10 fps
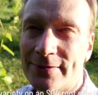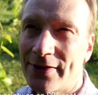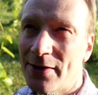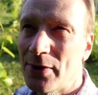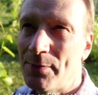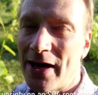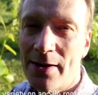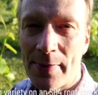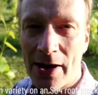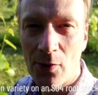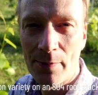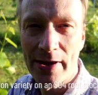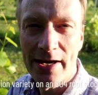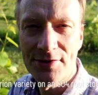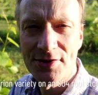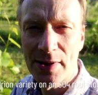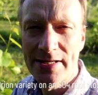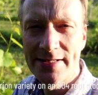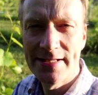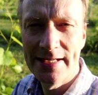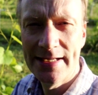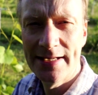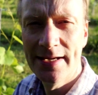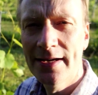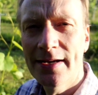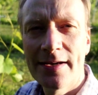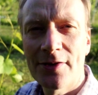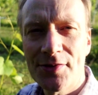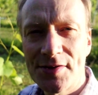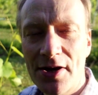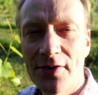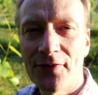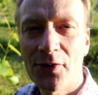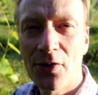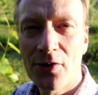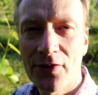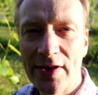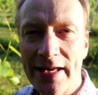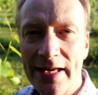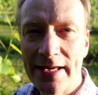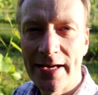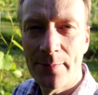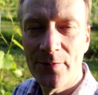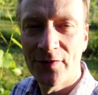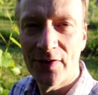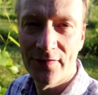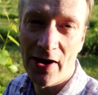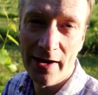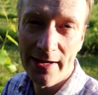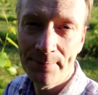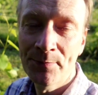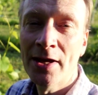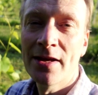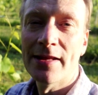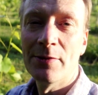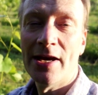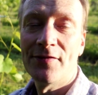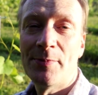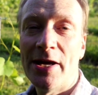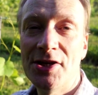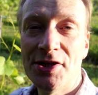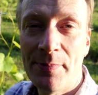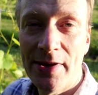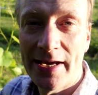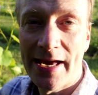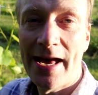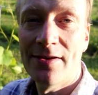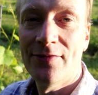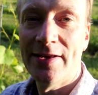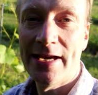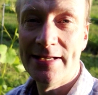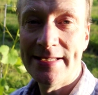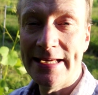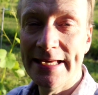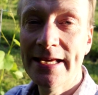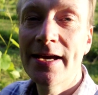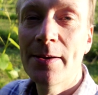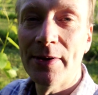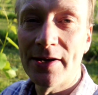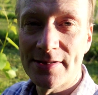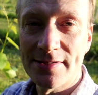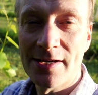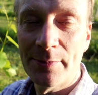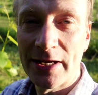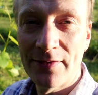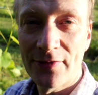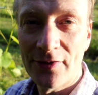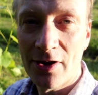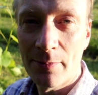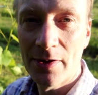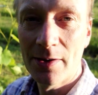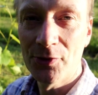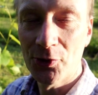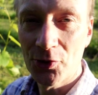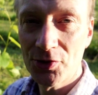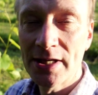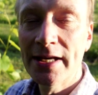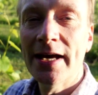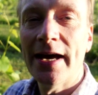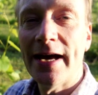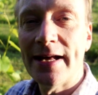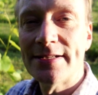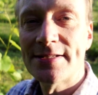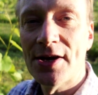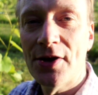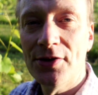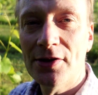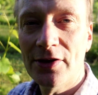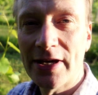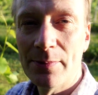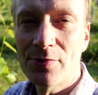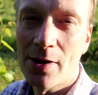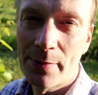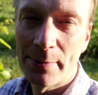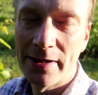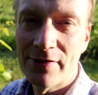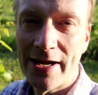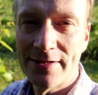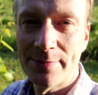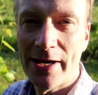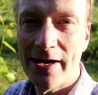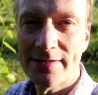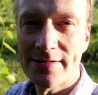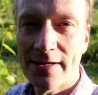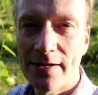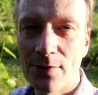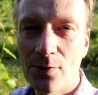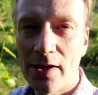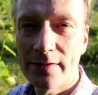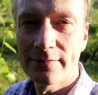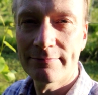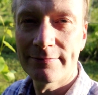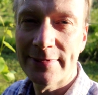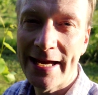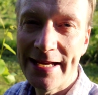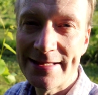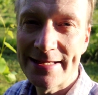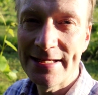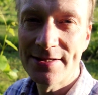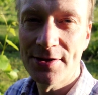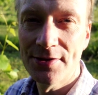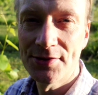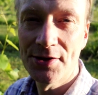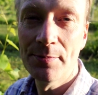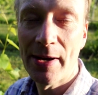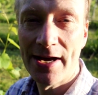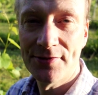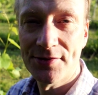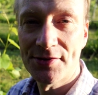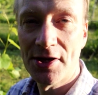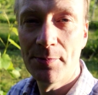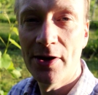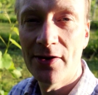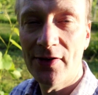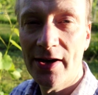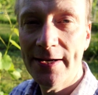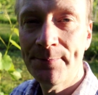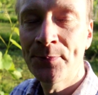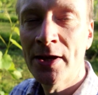I think we paid about £1.20 or so for the vine. Then you have to pay shipping and VAT because it's coming in from abroad. And so you're looking probably round about £1.80 to £2 or so per vine.